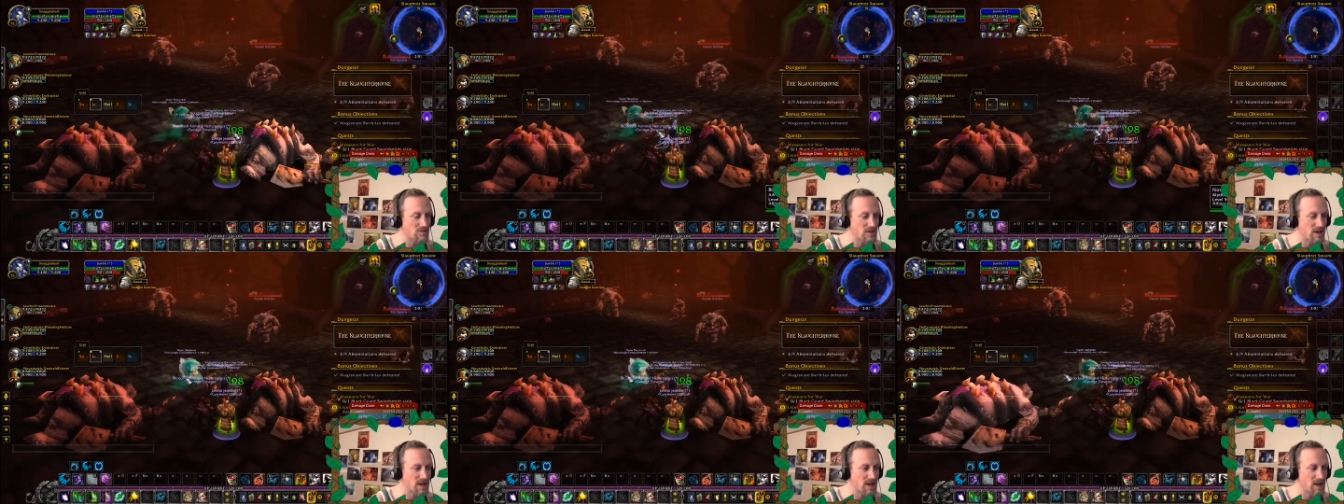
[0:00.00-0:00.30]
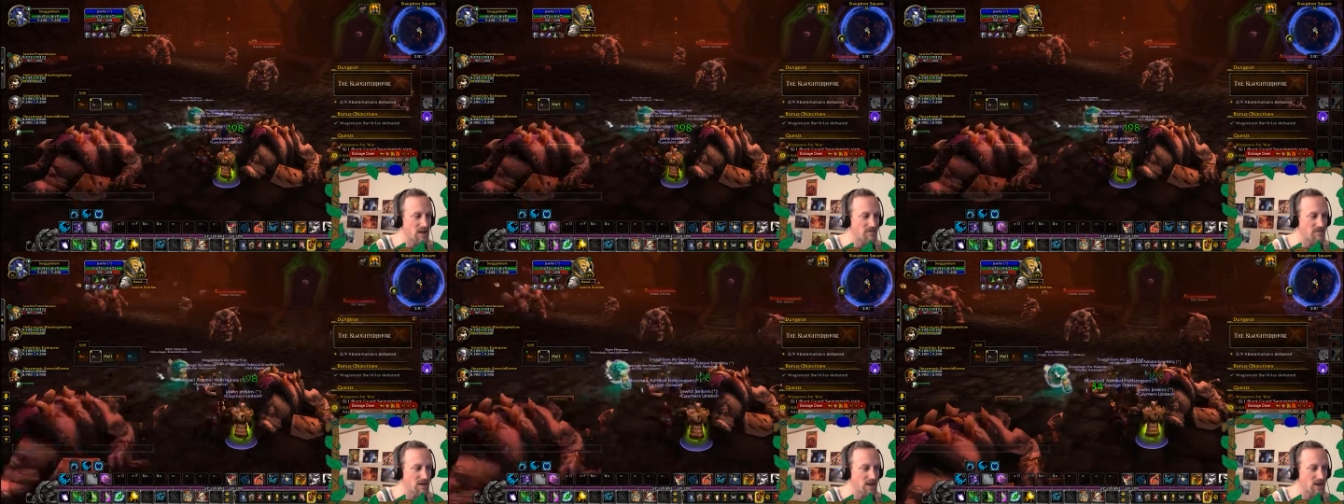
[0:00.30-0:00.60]
that
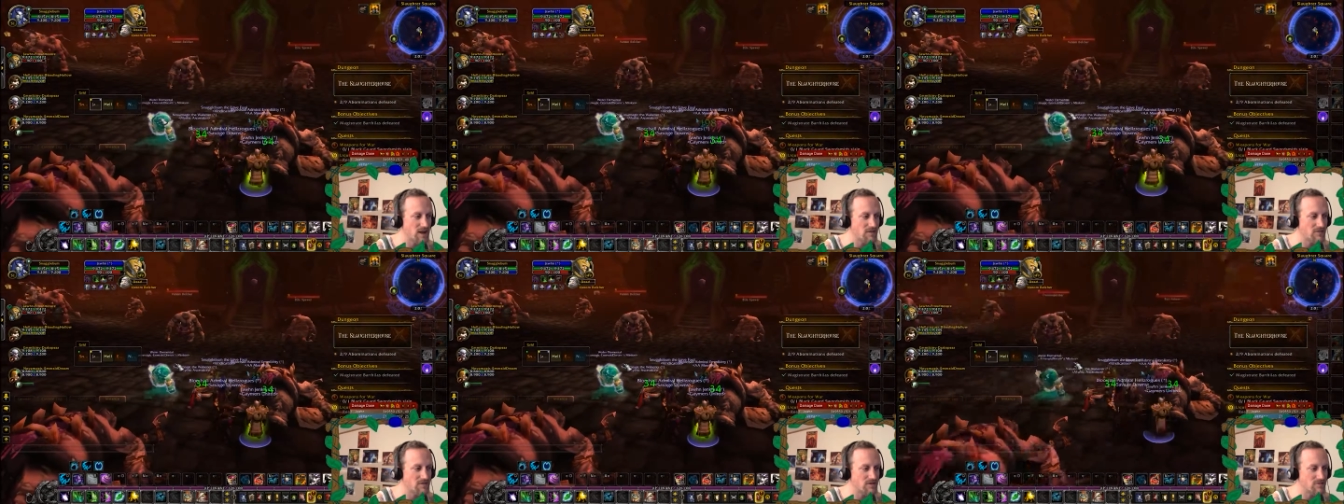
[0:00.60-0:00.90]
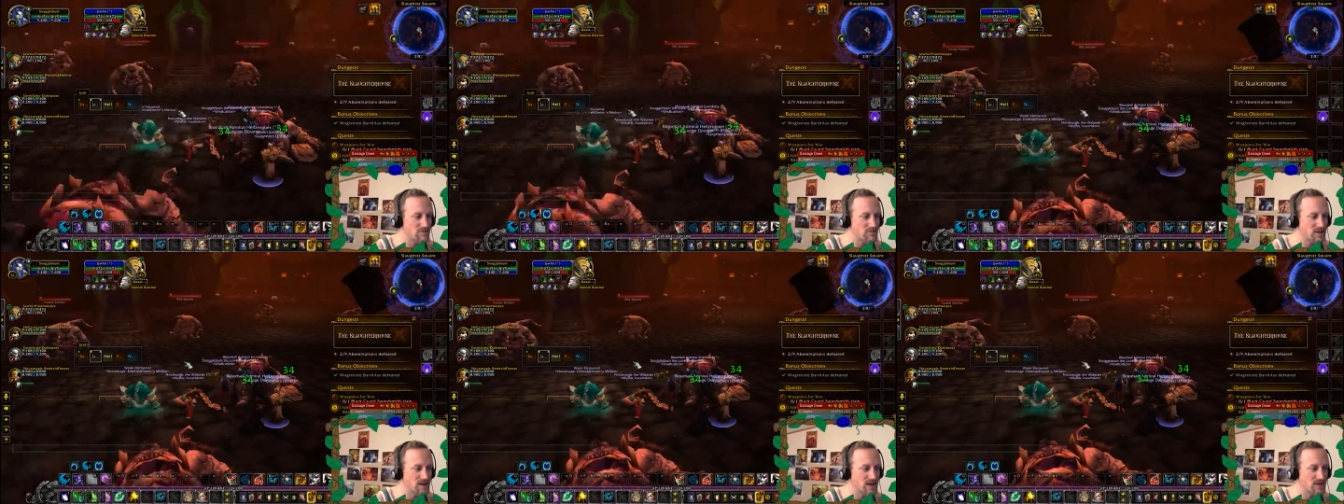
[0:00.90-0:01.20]
I've ever
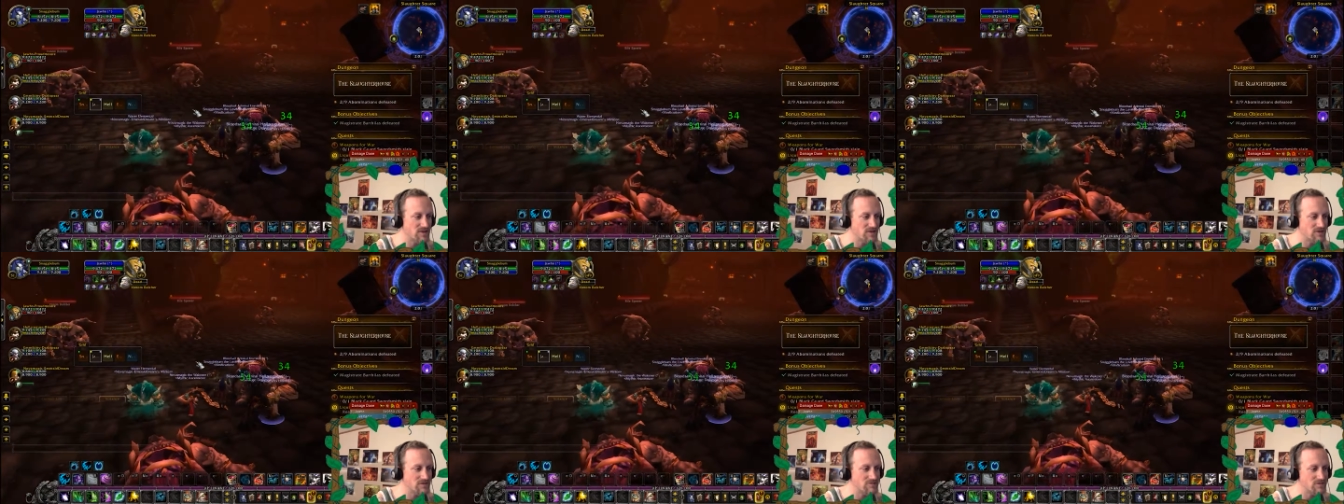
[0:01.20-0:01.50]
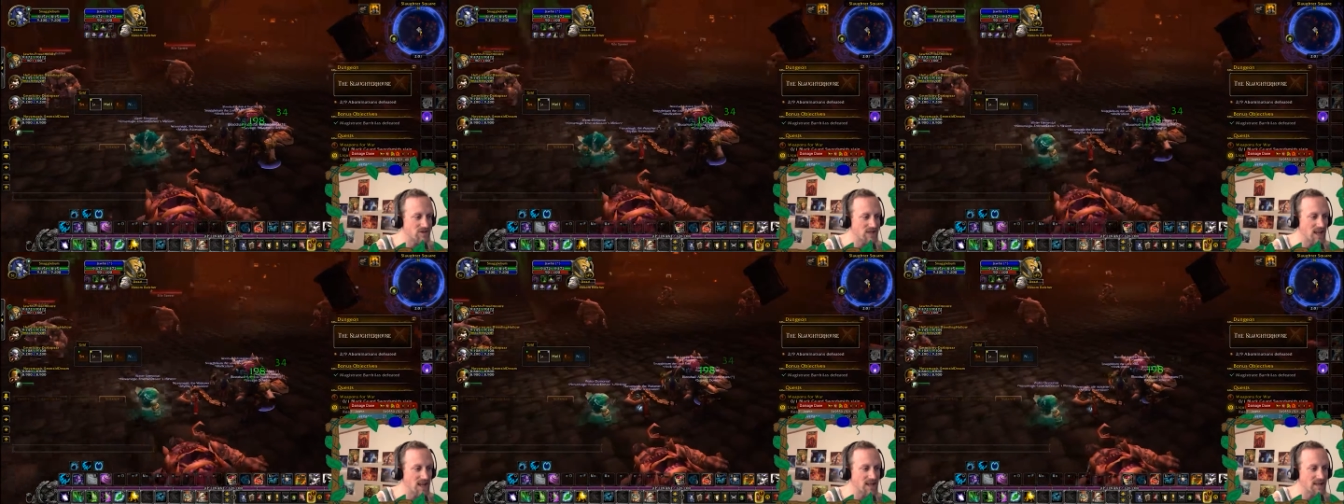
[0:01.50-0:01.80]
been
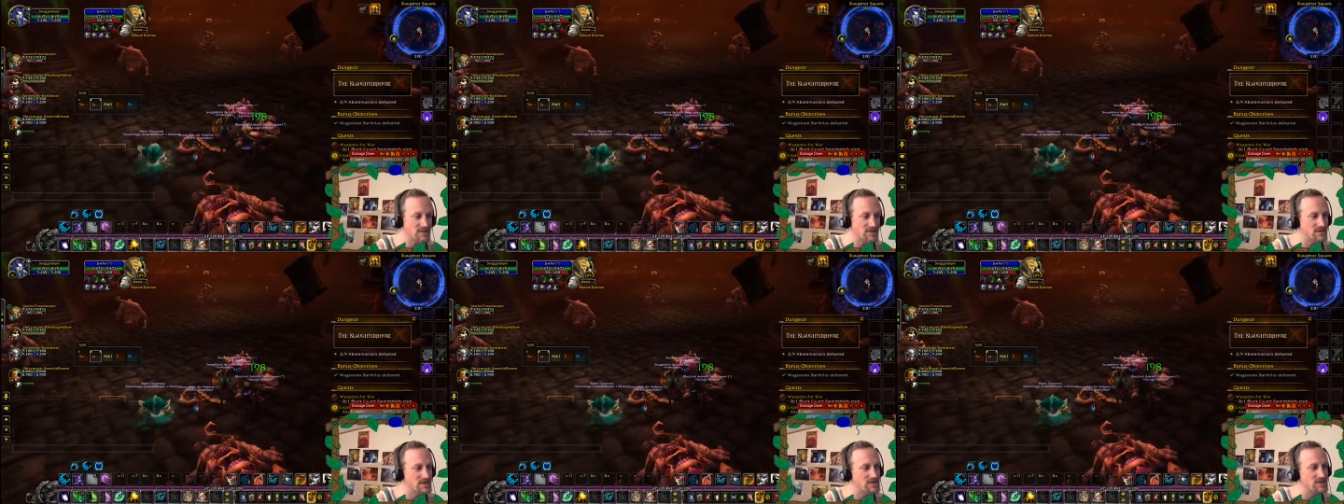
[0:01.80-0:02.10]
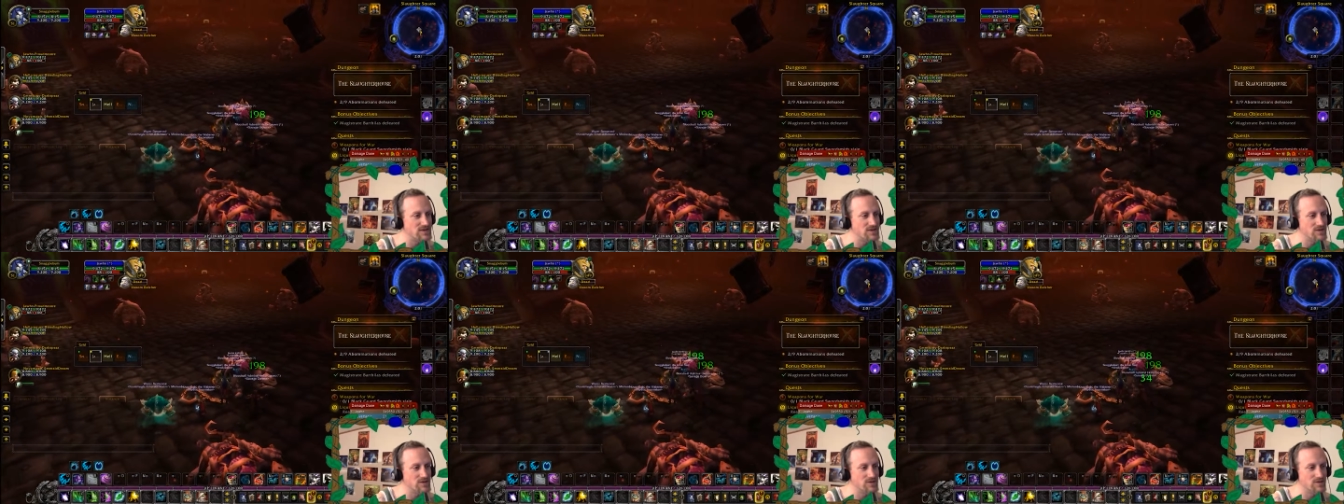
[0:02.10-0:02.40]
subjected
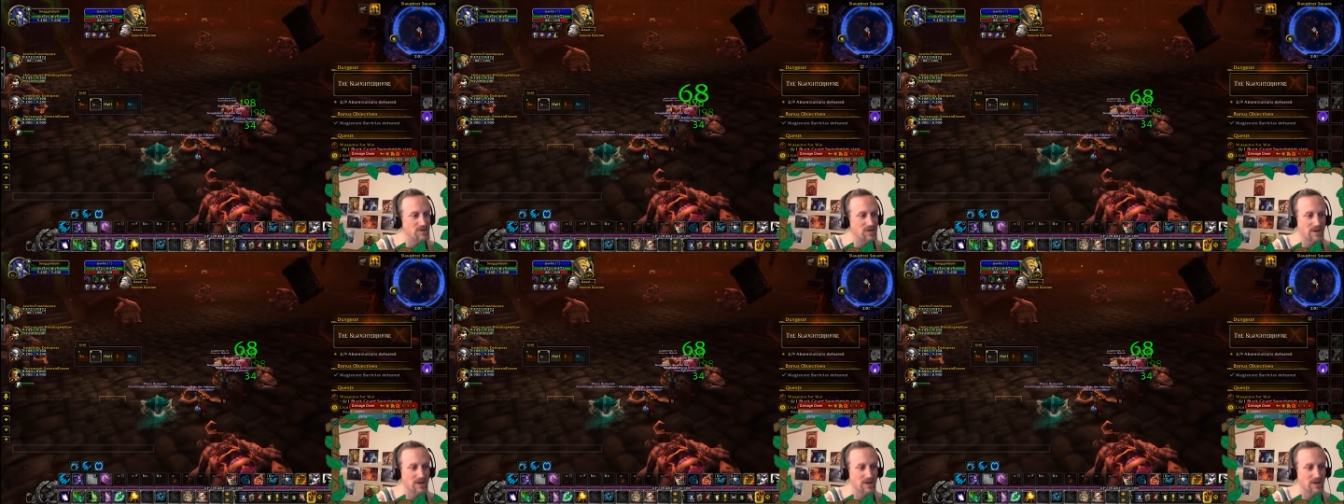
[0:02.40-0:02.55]
to,